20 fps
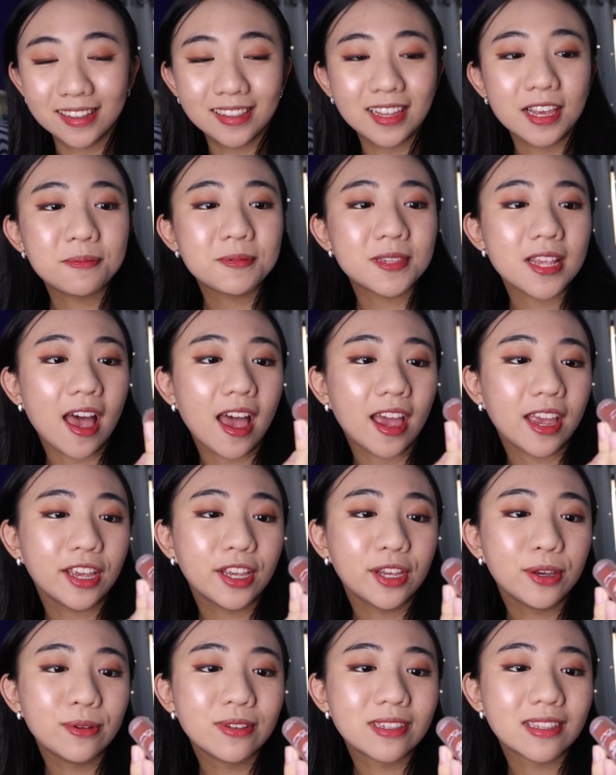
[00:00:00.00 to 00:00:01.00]
the lips,
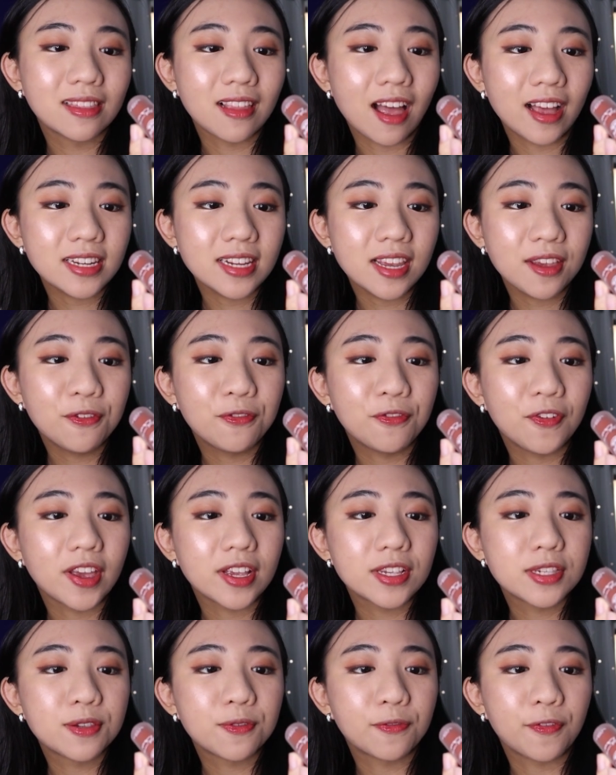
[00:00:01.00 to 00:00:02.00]
I use Latte
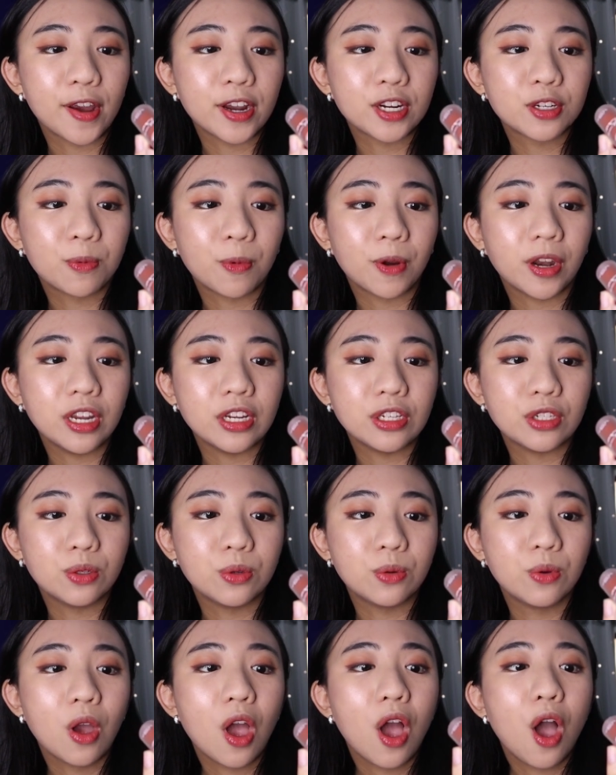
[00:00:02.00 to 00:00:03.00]
Fix Fresh Morning
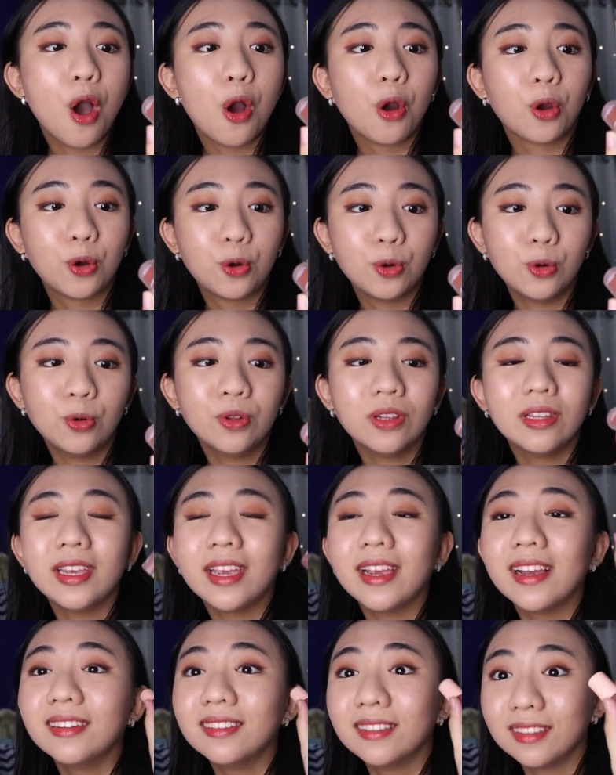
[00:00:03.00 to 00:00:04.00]
Dew
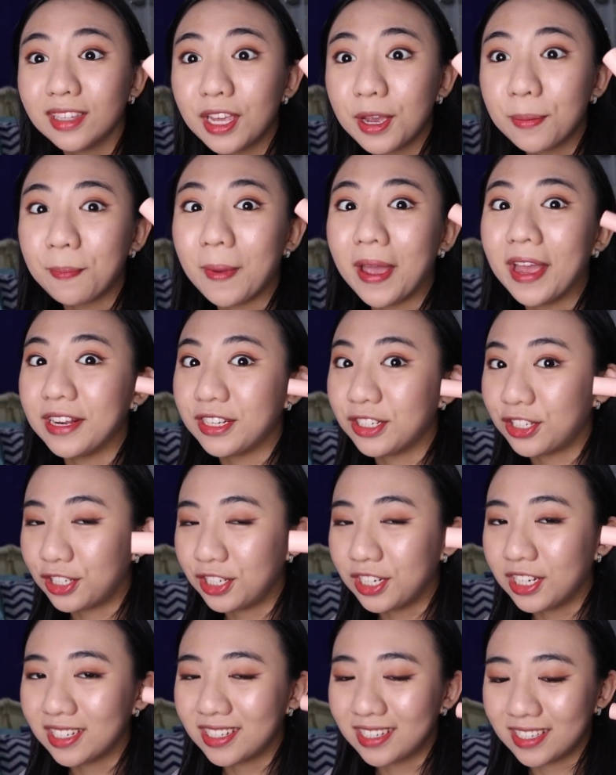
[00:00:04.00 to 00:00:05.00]
Cooling Lip and
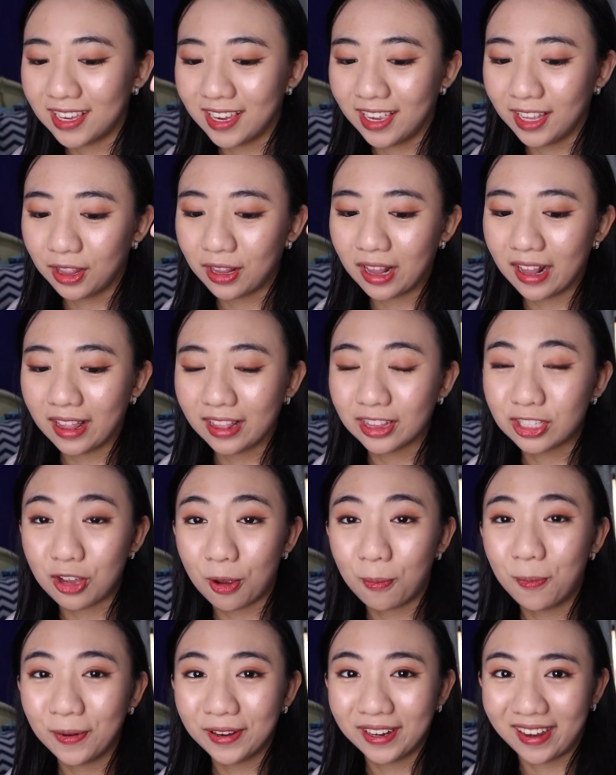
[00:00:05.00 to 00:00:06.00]
Cheek Tip.
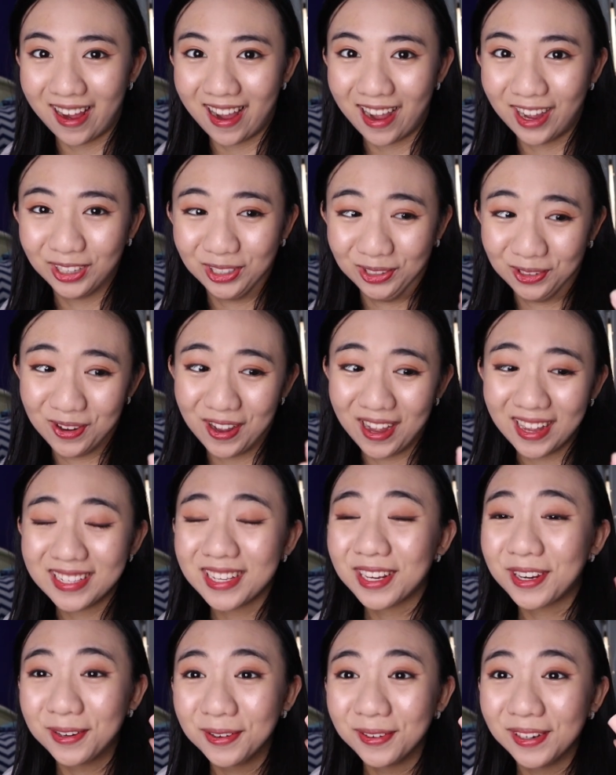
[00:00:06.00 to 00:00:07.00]
Sobrang nakakatawa
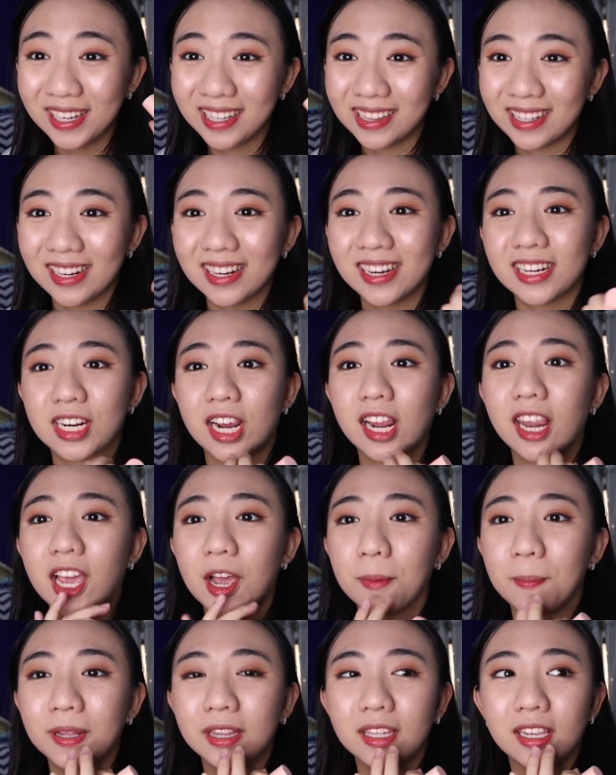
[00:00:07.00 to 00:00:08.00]
kasi cooling talaga siya.
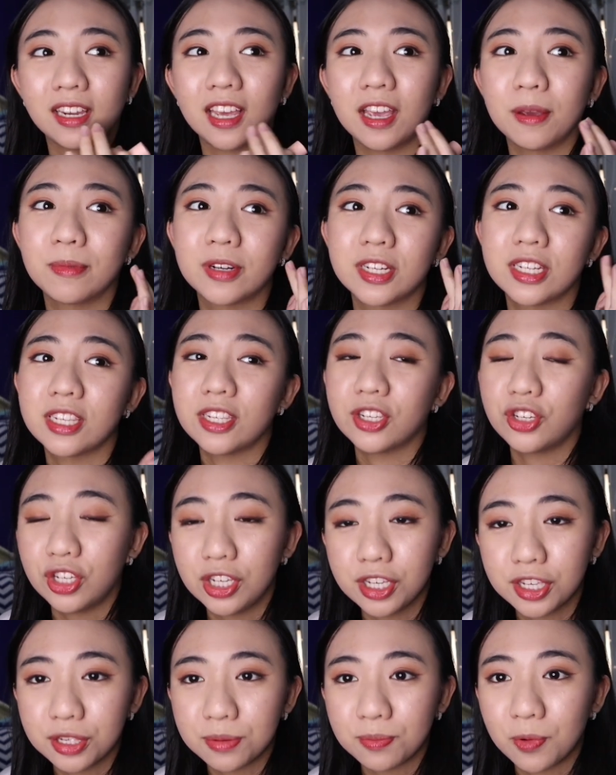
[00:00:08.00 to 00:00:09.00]
Like, kapag nilagay mo siya sa
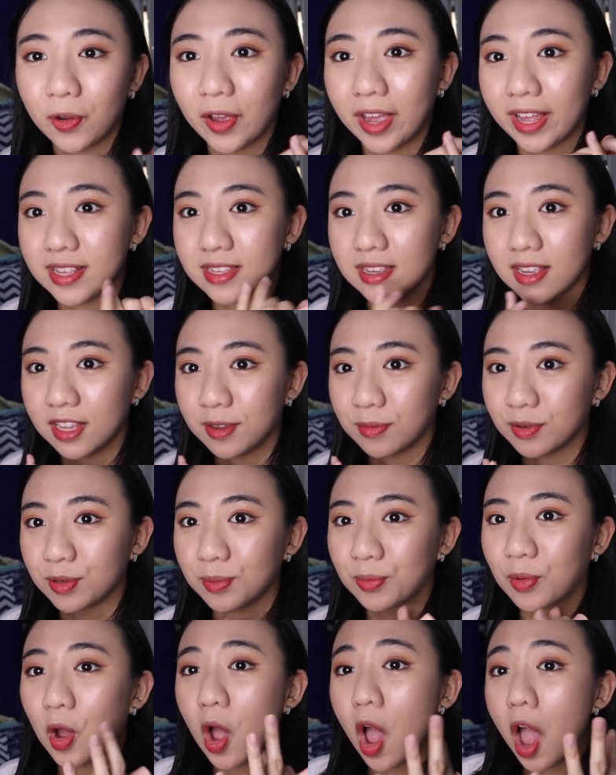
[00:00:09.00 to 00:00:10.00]
cheeks mo and sa
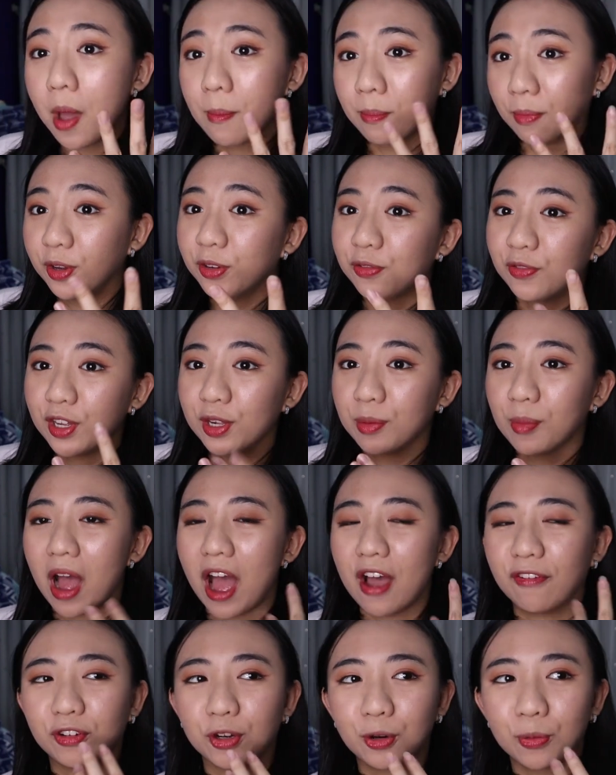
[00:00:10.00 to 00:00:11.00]
lips mo, ma-feel mo
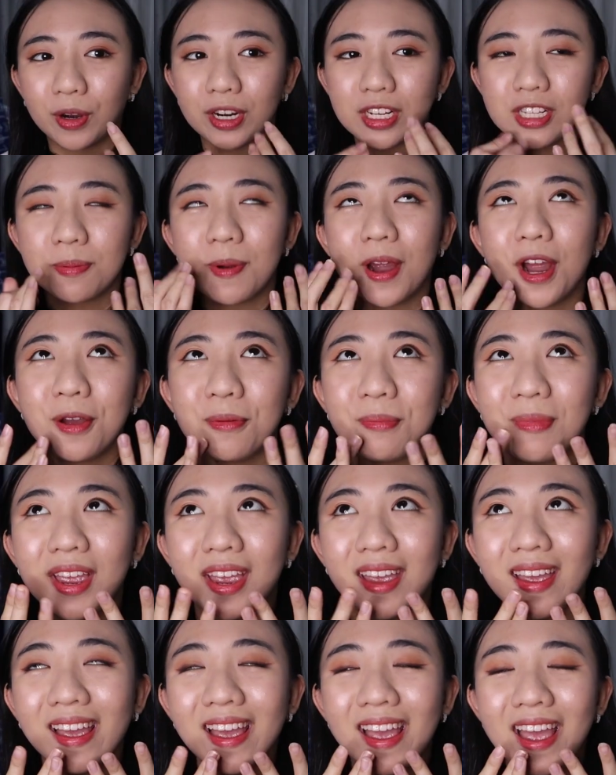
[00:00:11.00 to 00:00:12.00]
afterwards. Parang
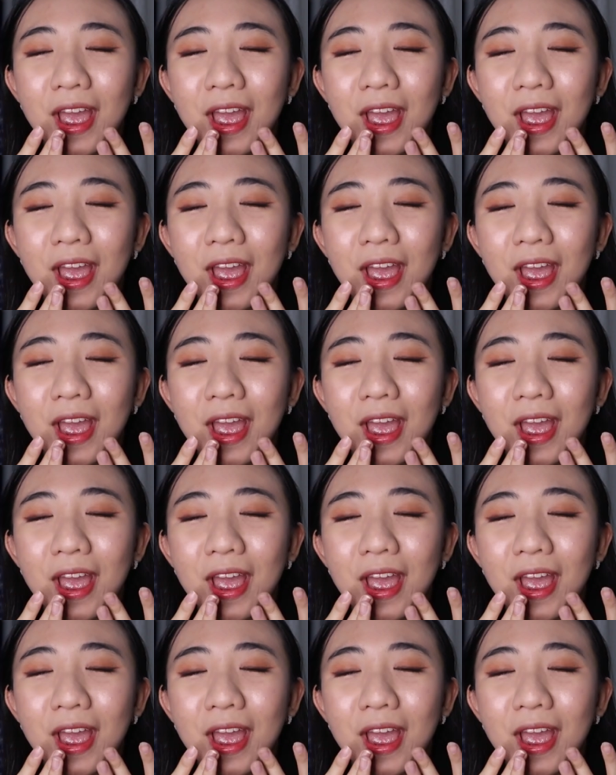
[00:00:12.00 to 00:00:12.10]
may